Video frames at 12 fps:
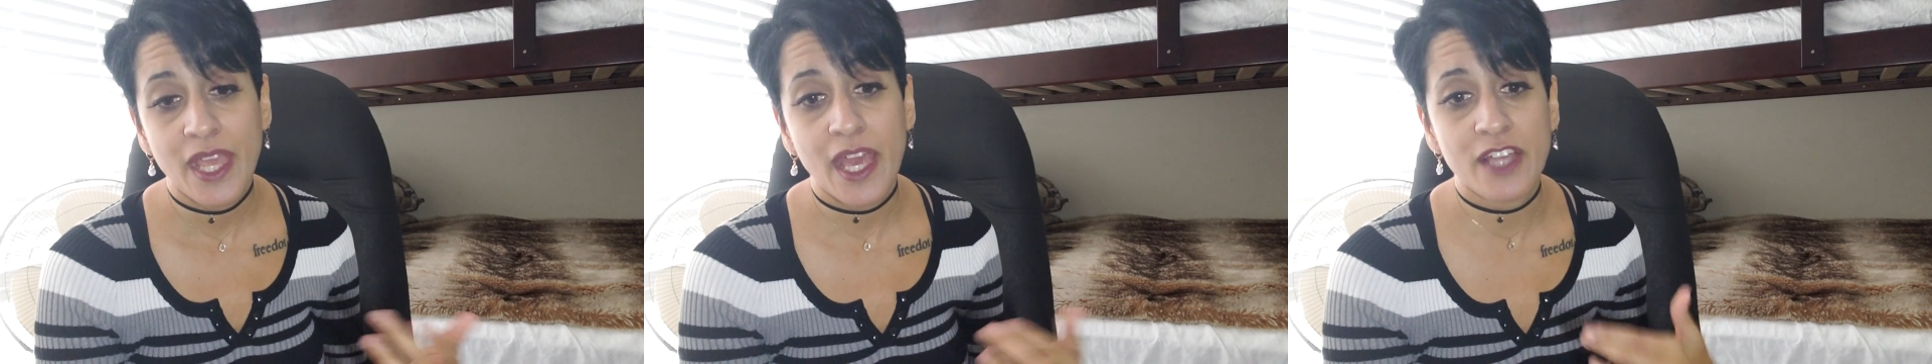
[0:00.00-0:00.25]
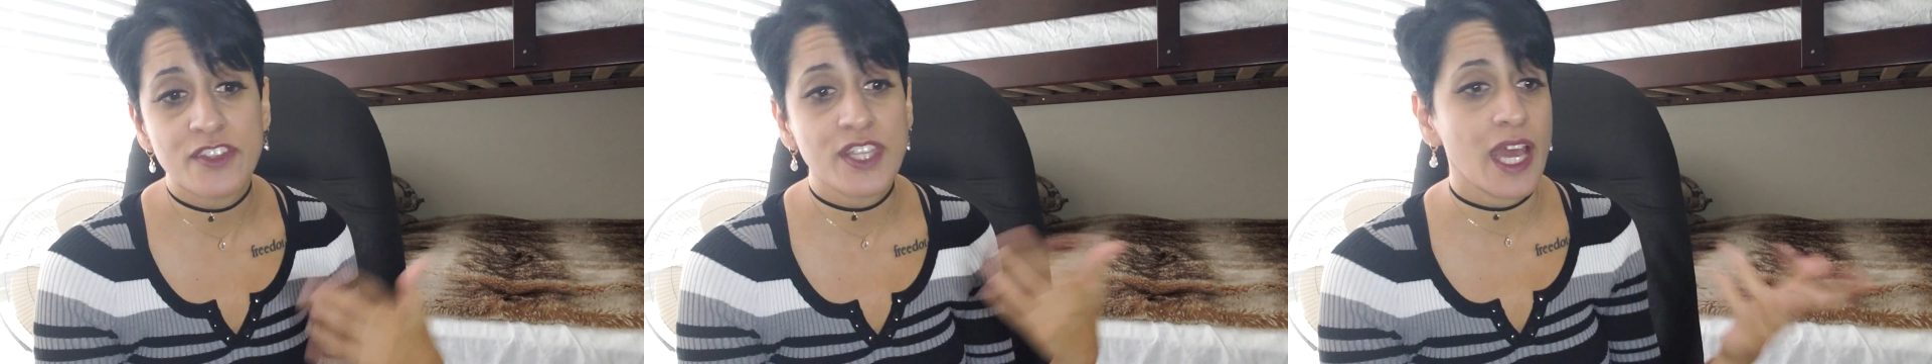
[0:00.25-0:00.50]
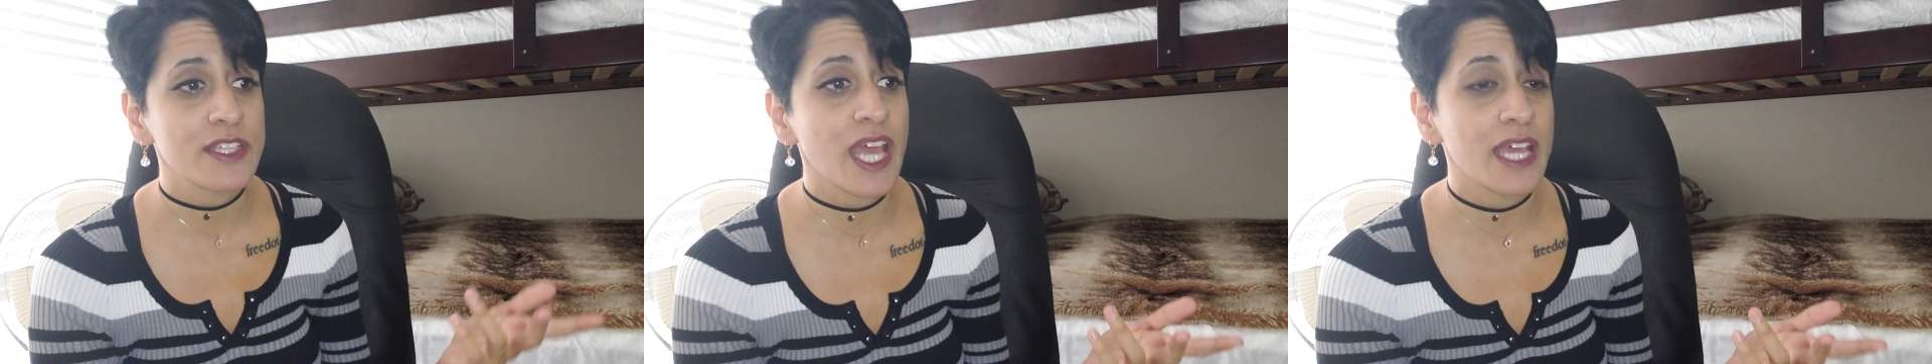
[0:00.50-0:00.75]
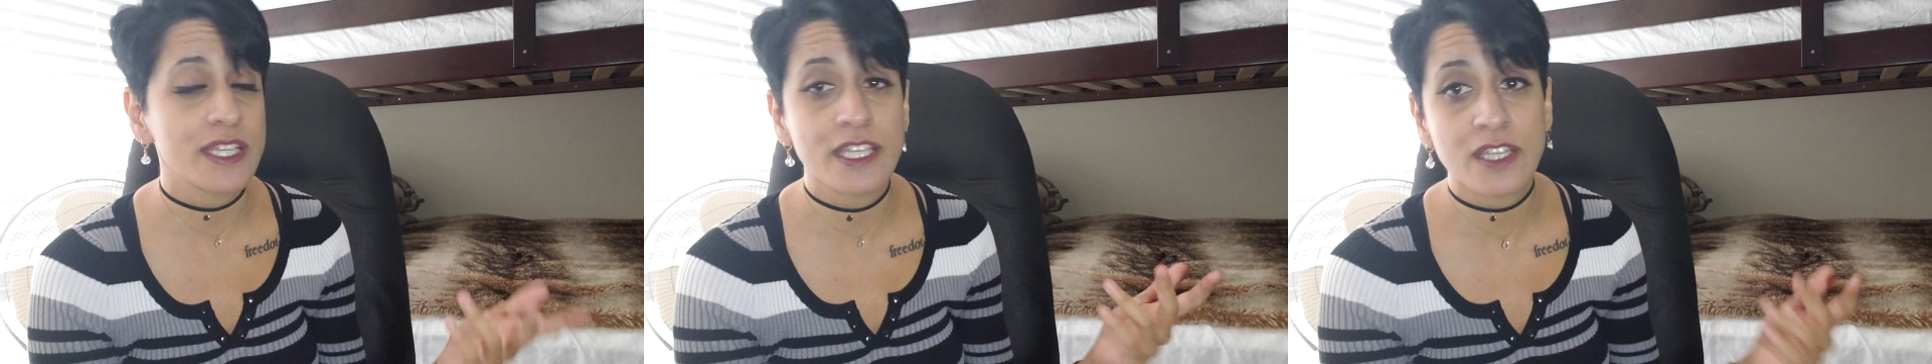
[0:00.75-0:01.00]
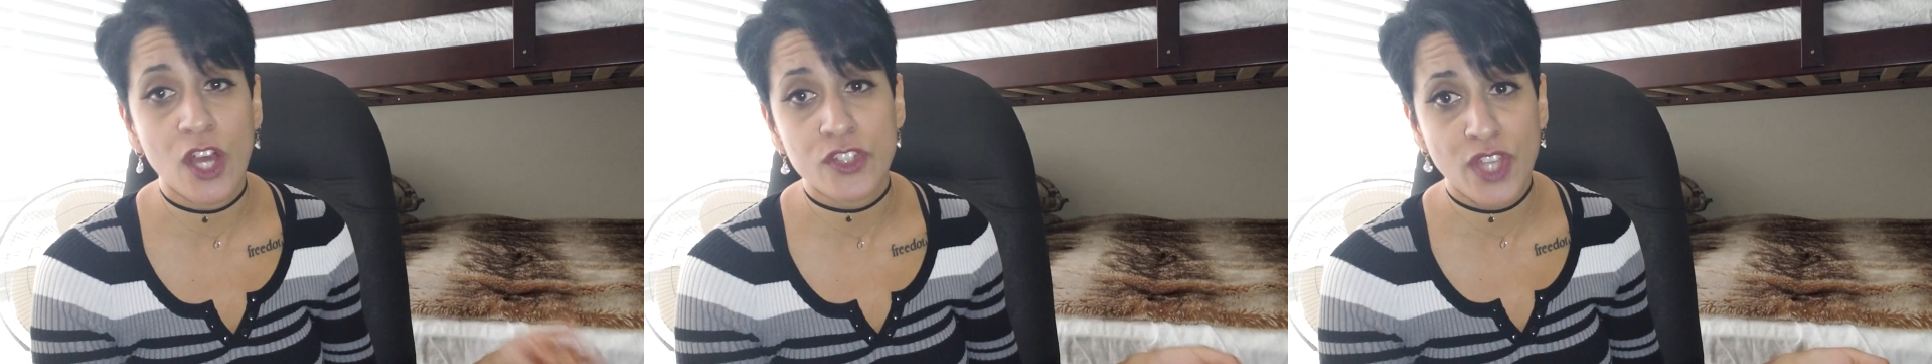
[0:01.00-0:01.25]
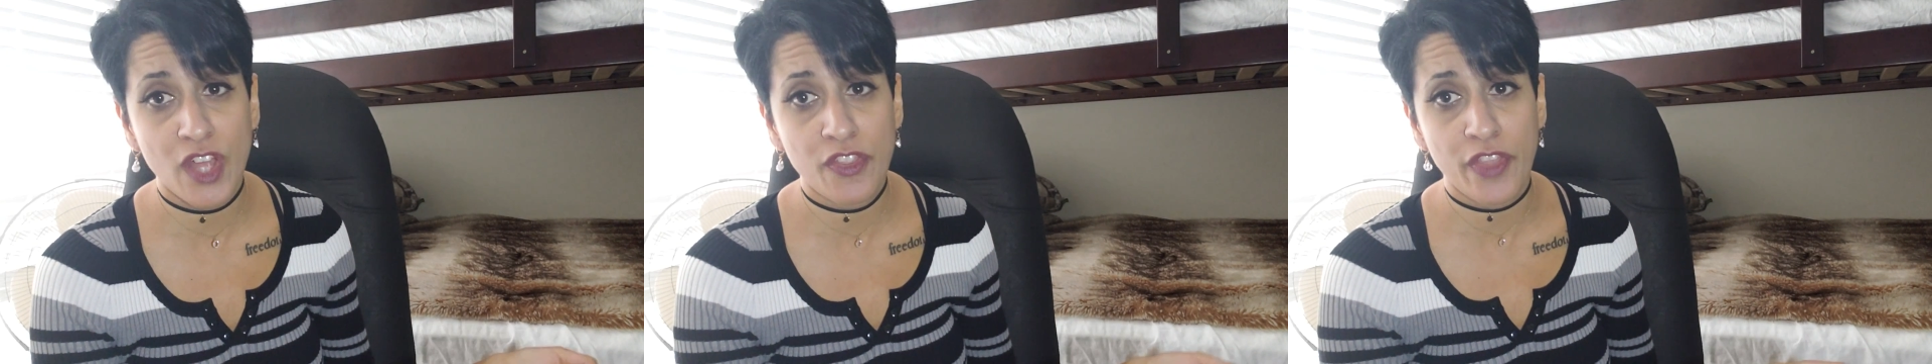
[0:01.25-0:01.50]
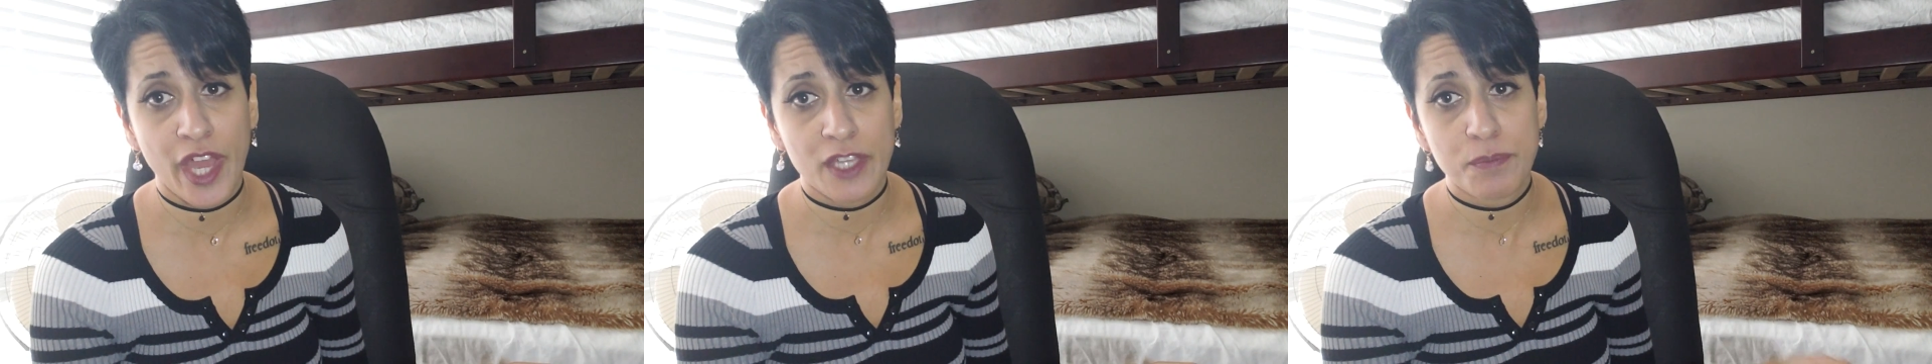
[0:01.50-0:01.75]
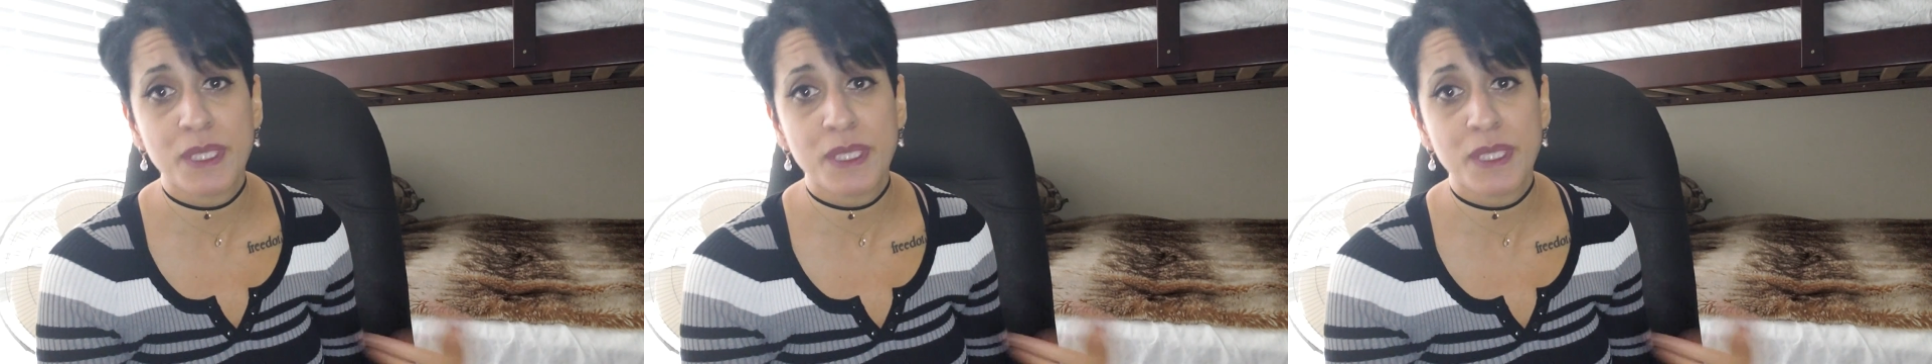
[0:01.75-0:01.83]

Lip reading: and that had he not done that,